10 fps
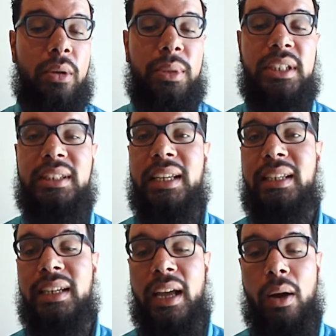because they
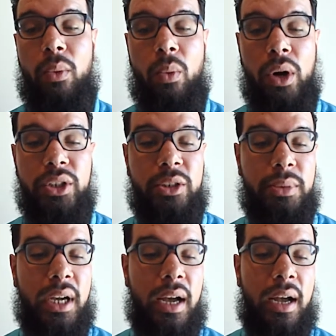did not worship
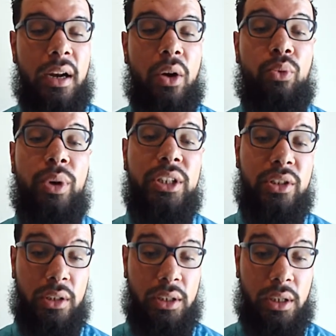God
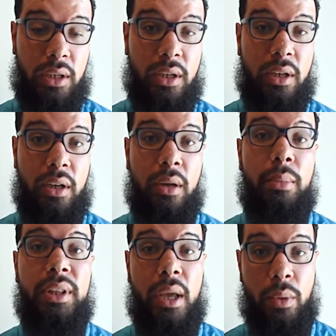originally,
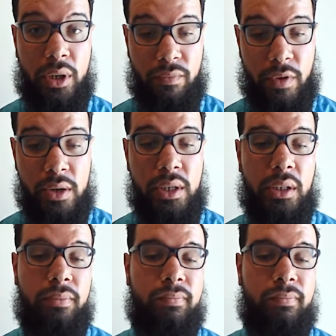but they were converted.